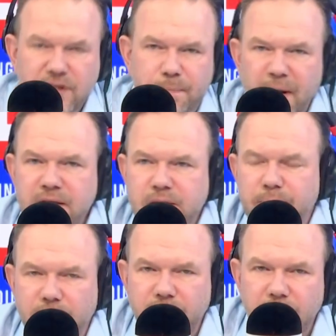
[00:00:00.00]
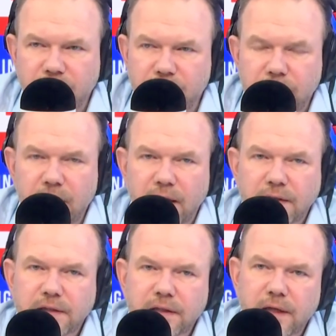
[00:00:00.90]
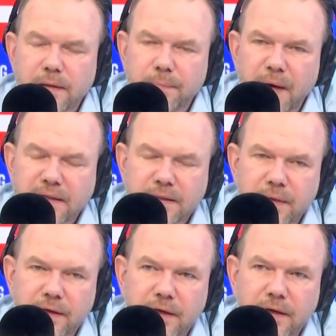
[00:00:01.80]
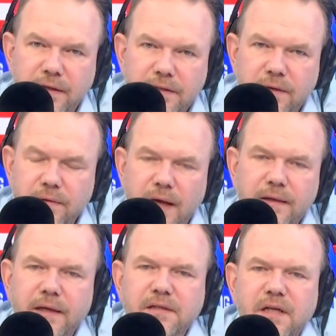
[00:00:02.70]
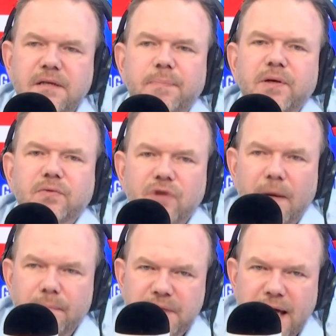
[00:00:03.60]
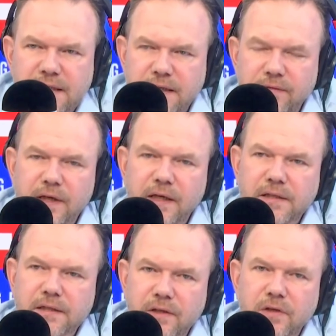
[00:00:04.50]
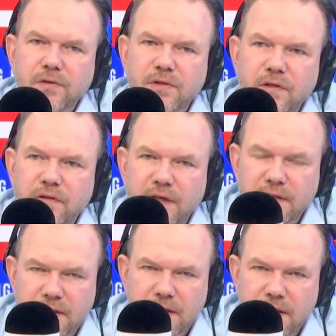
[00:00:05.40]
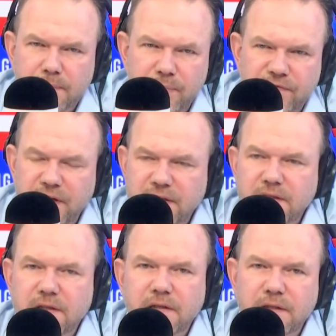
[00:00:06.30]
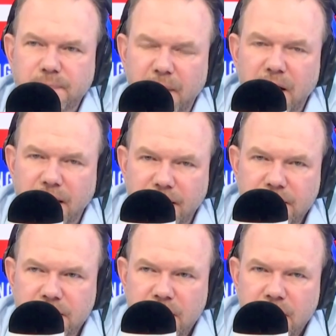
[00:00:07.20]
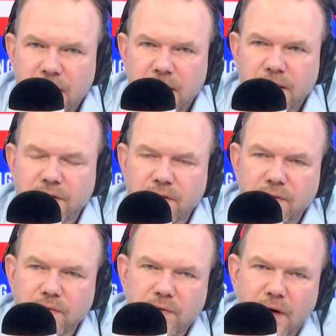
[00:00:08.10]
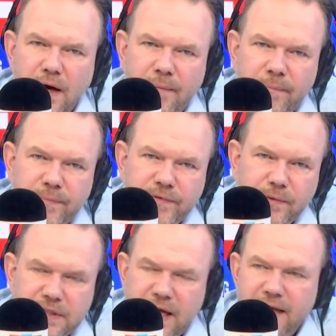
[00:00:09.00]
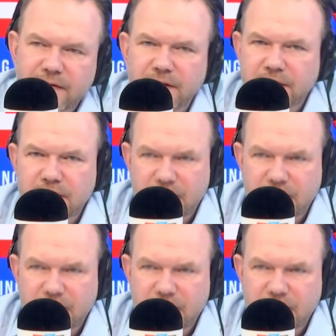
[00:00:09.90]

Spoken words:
depends upon the over-reliance and the Pax Americana. So it's a typical Trump tactic, really, to use the things that he professes to despise to attack the things that